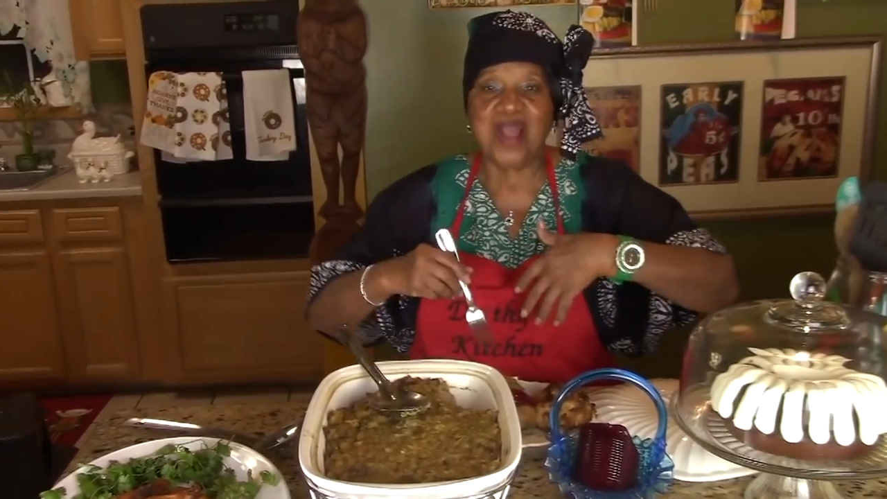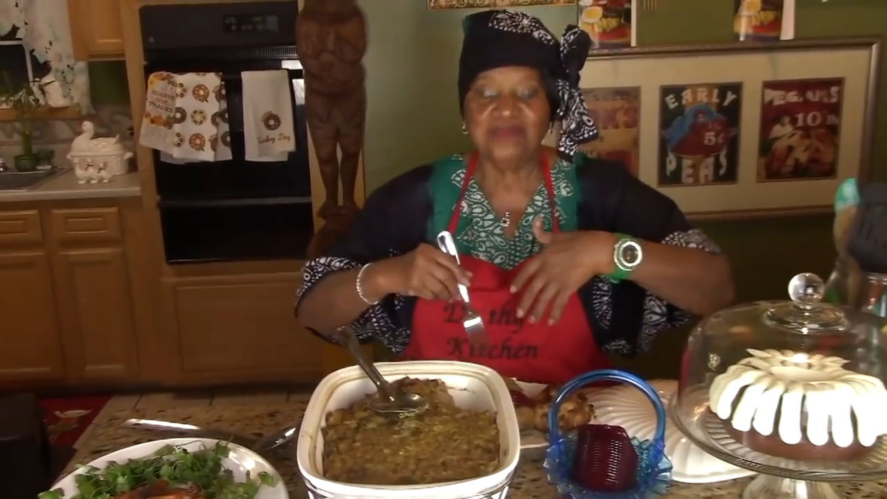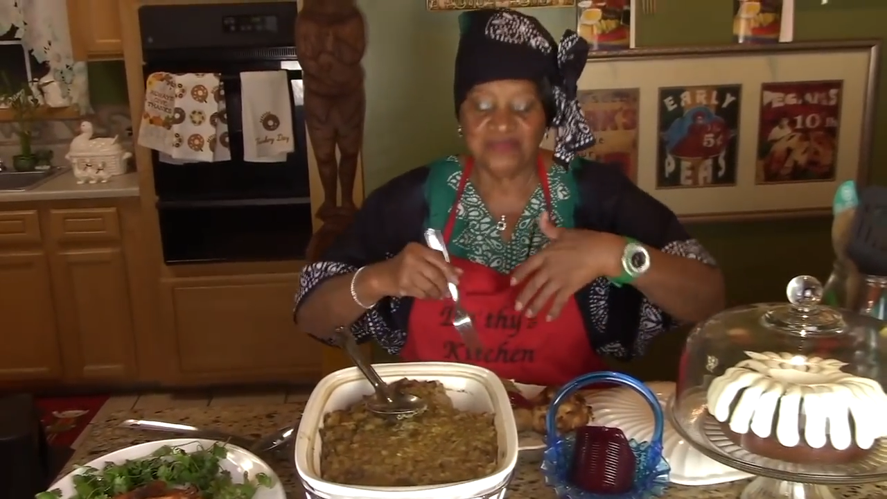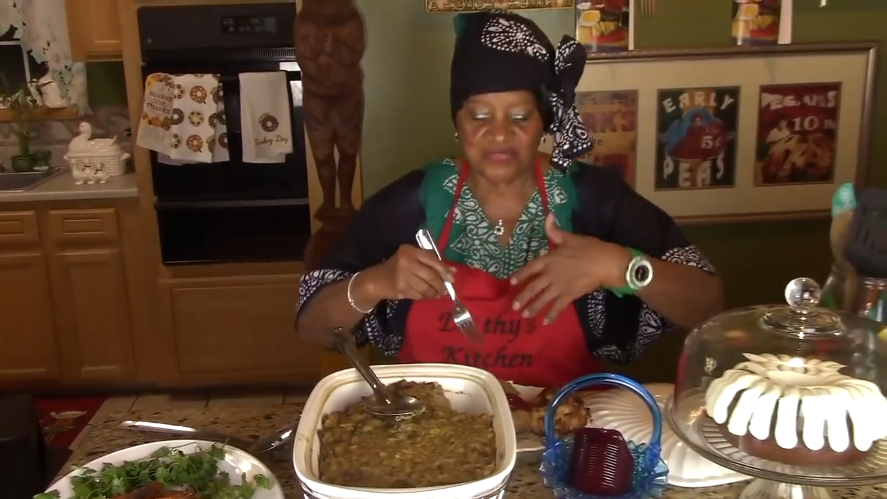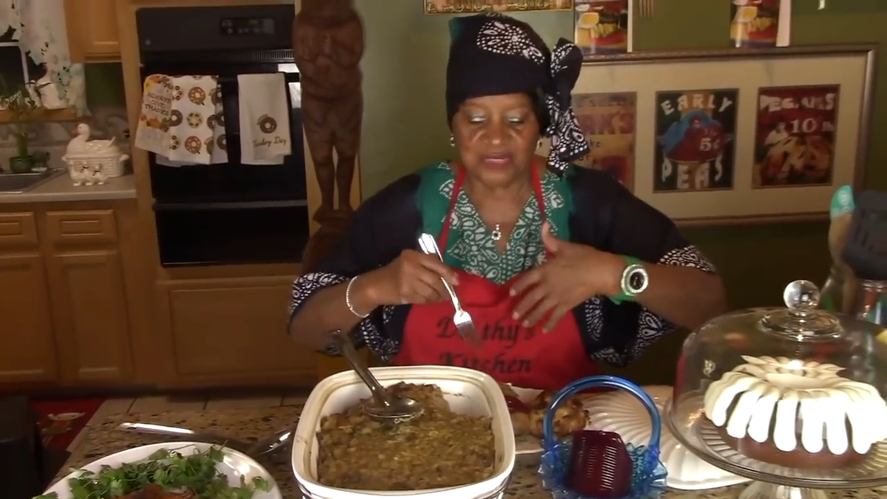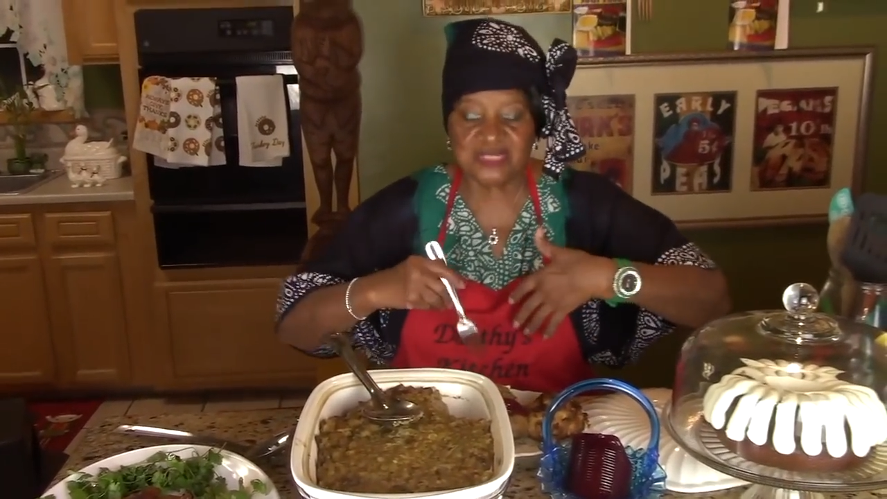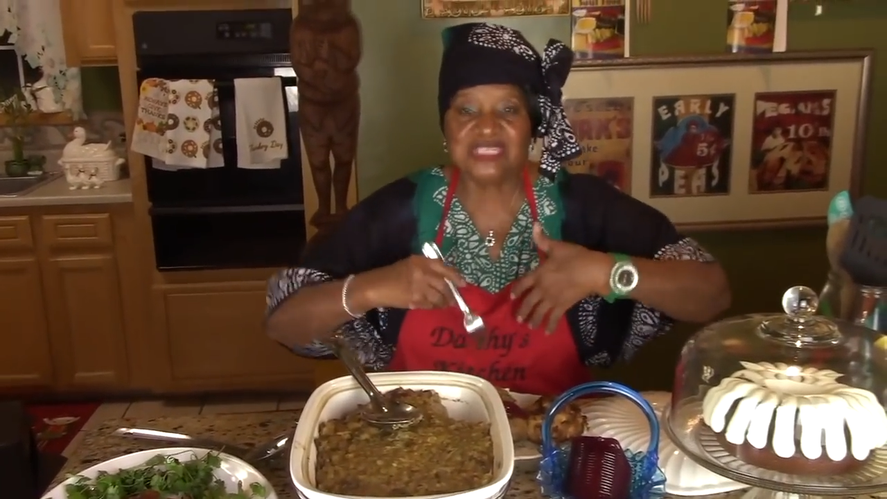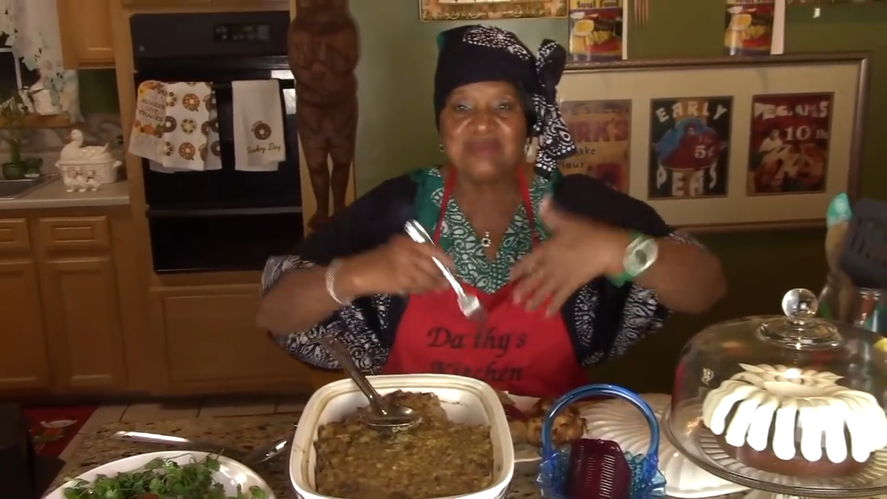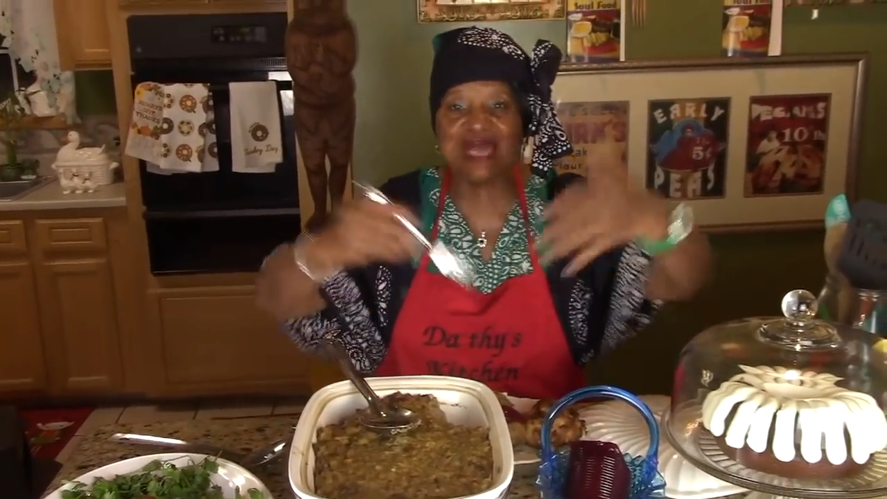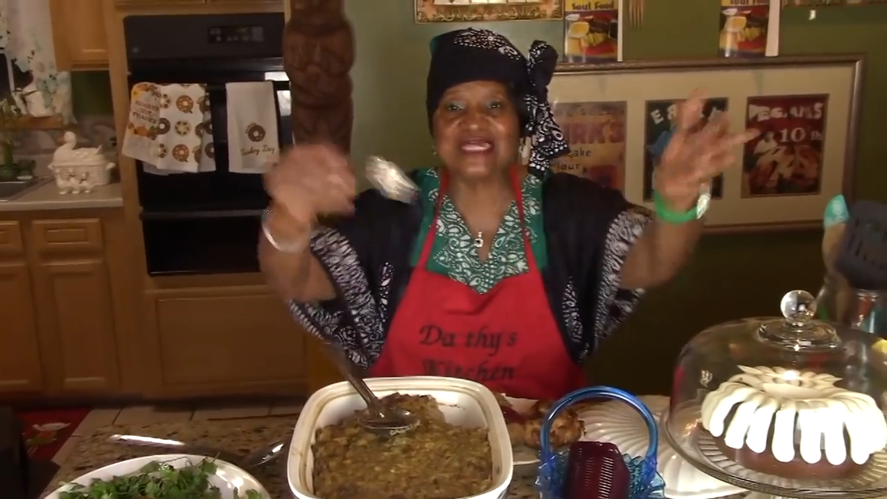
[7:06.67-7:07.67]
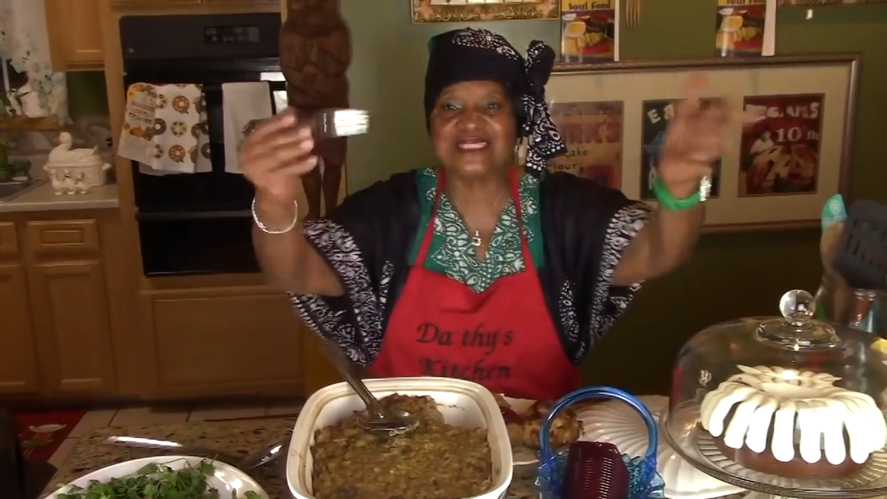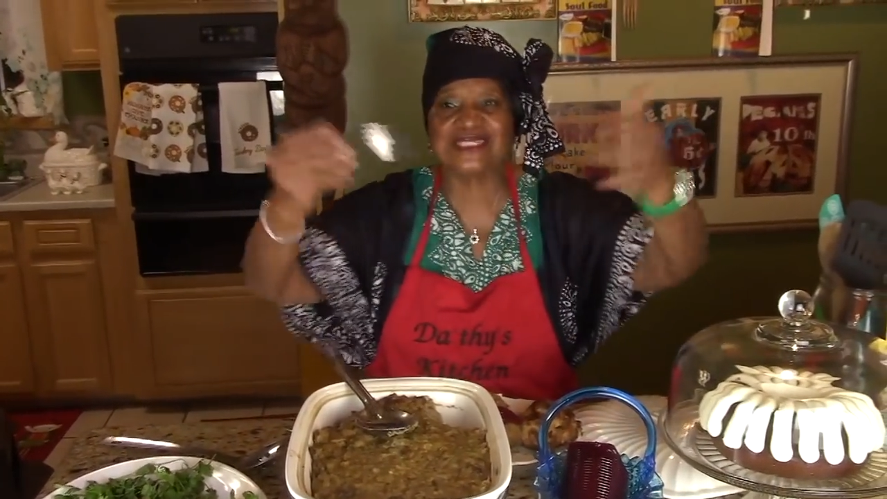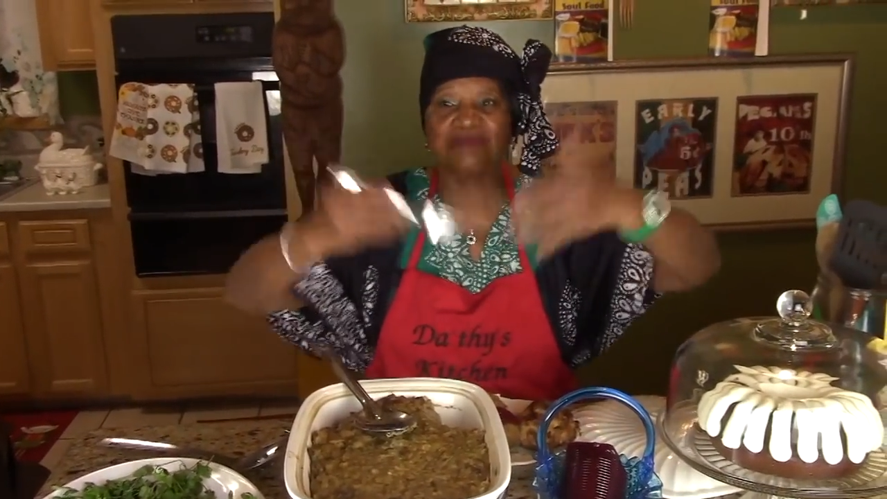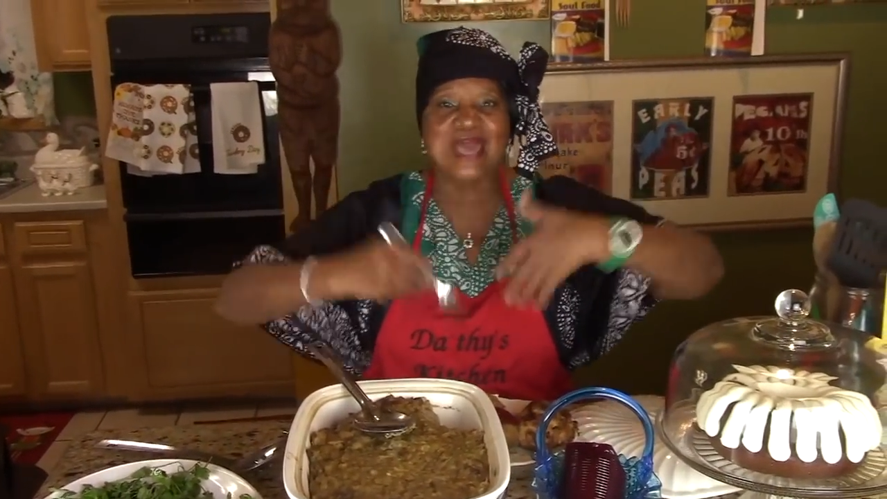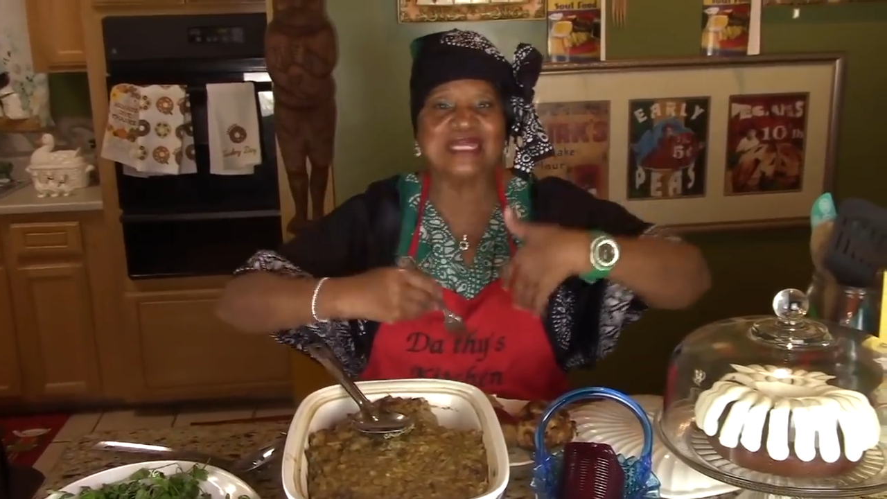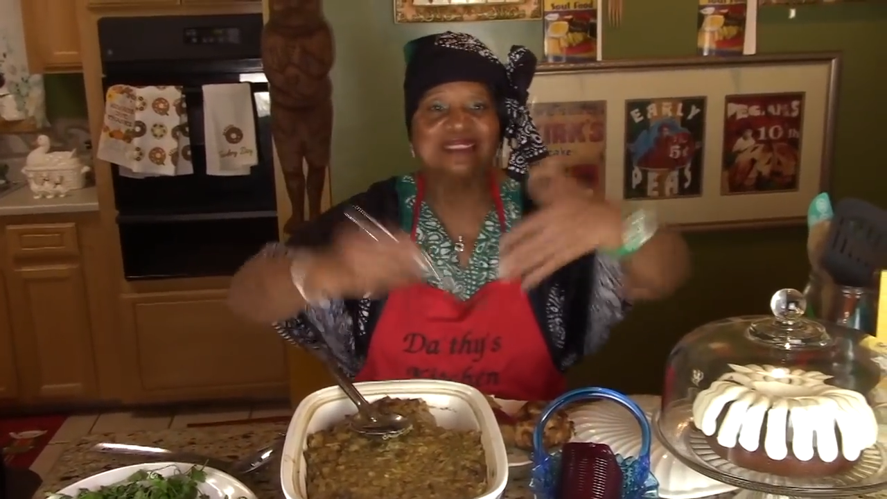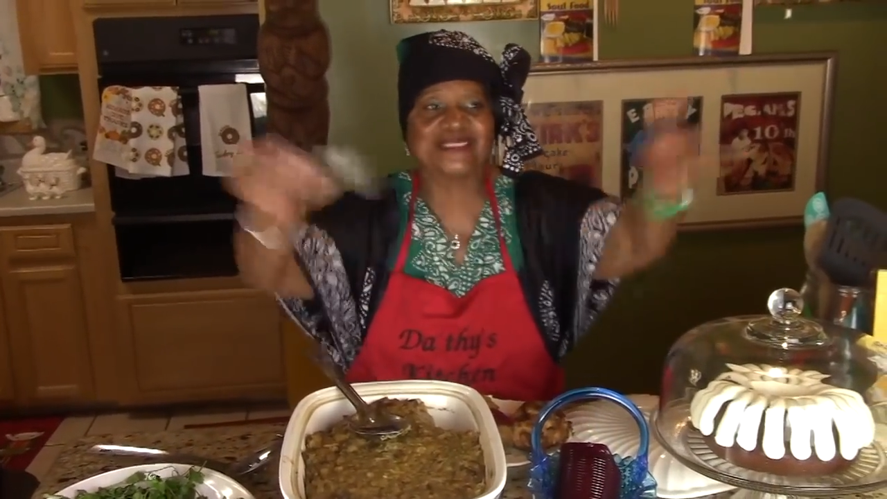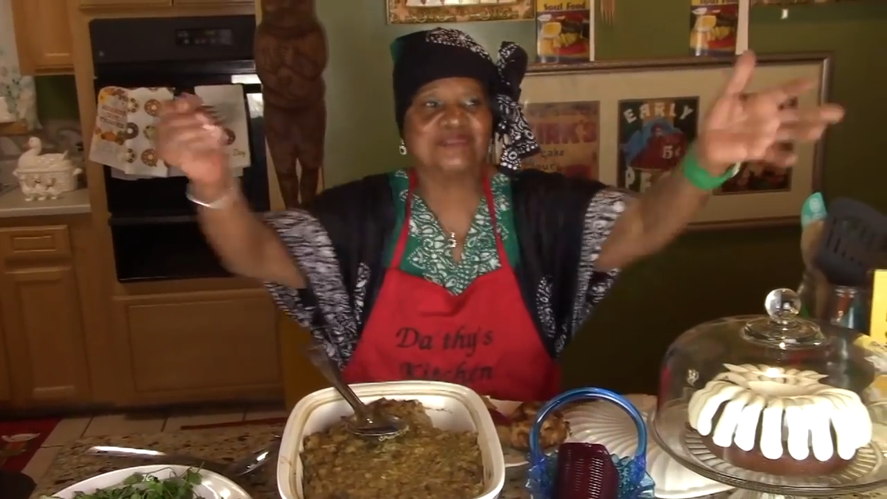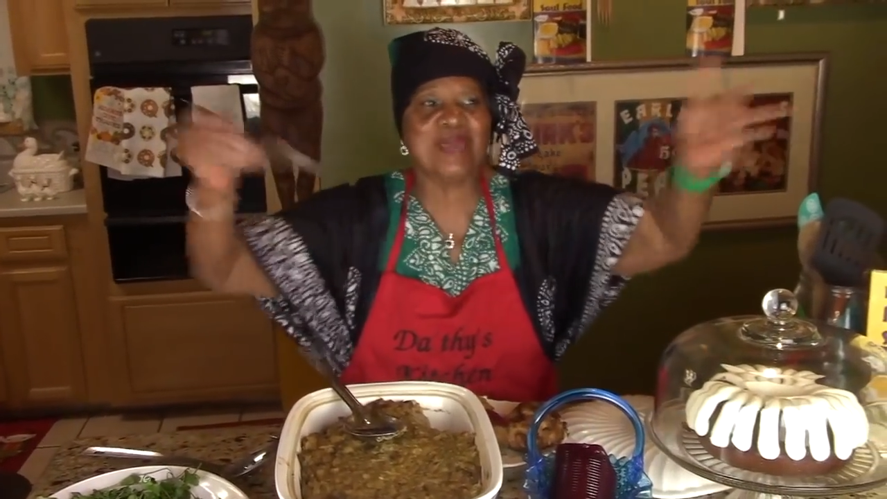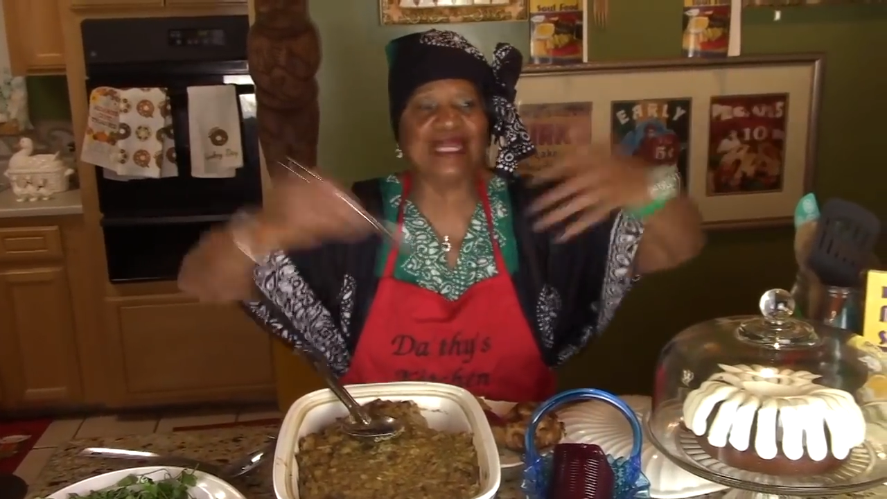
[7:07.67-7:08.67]
I'm Smell it, smell it,
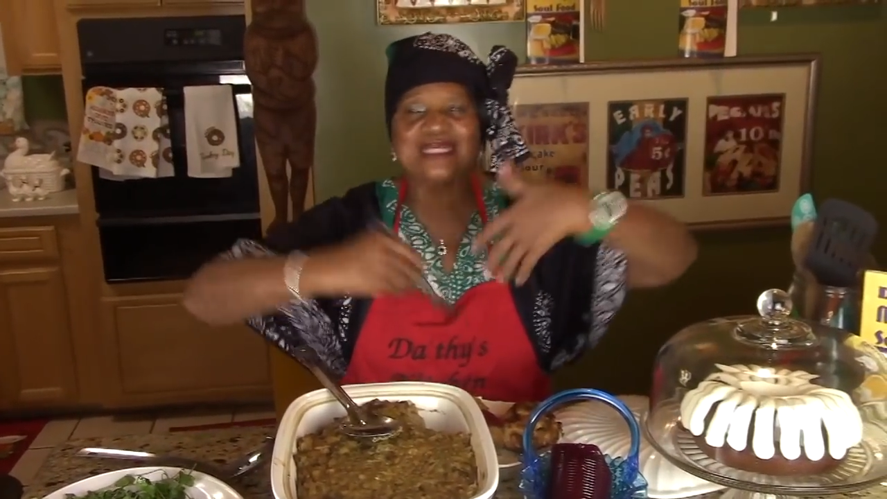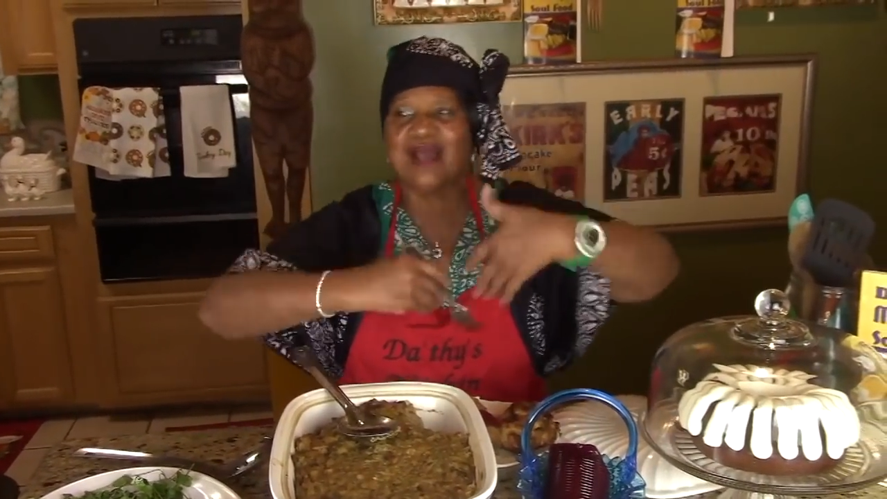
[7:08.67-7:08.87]
smell it.